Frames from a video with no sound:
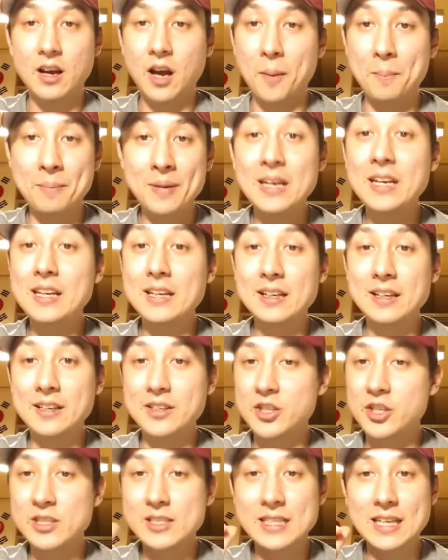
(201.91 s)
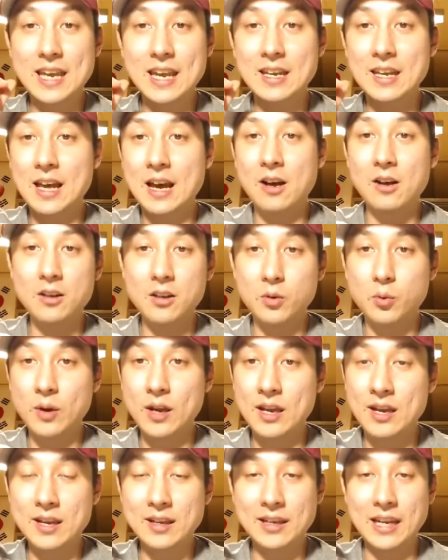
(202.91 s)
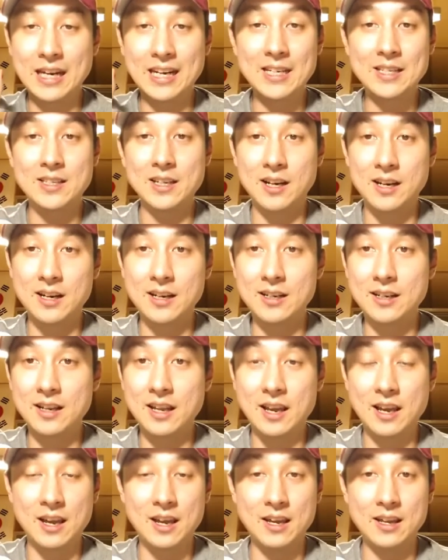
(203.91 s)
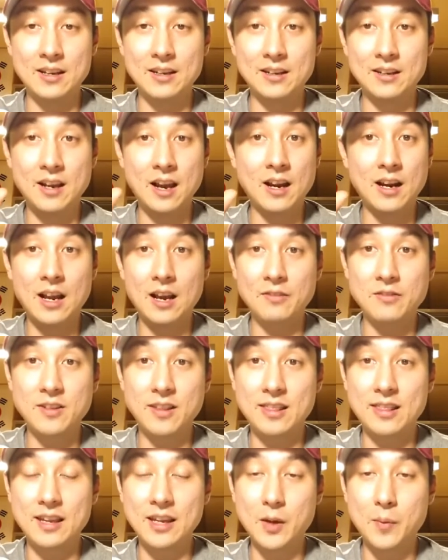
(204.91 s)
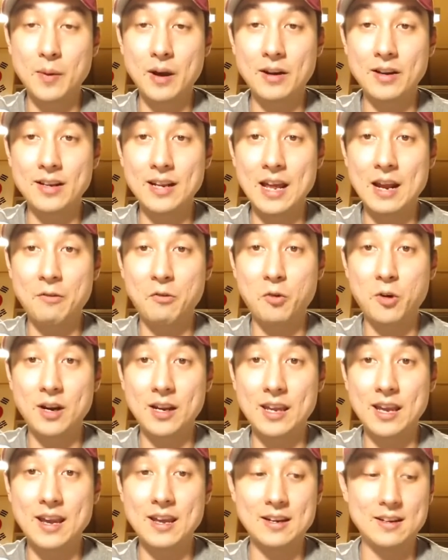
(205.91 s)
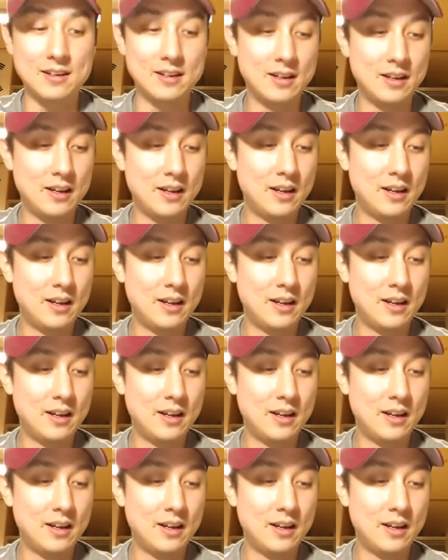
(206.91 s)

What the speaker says: immediately, just to get it out of the way, get it done, and not have to think about it ever again.